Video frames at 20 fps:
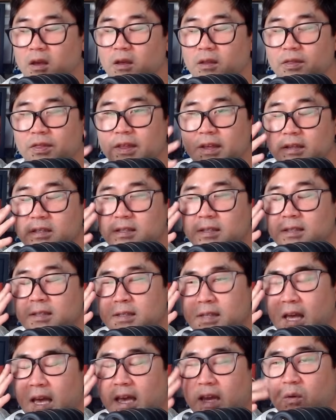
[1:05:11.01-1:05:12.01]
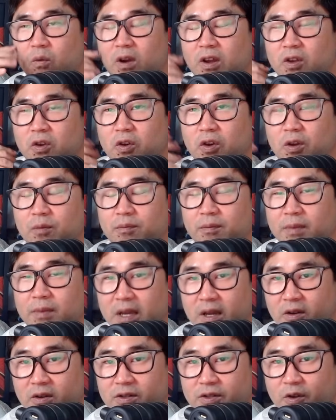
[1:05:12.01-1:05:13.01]
This is like where you could
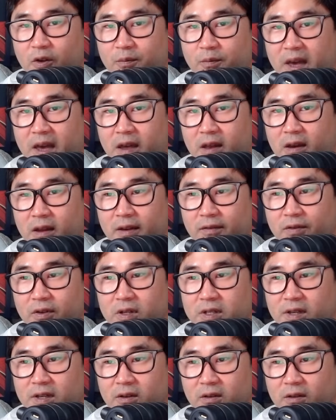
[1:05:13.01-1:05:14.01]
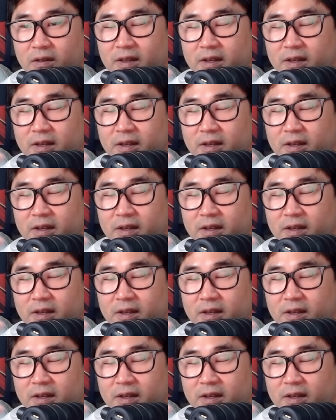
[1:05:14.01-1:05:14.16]
meet your soulmate if you're single.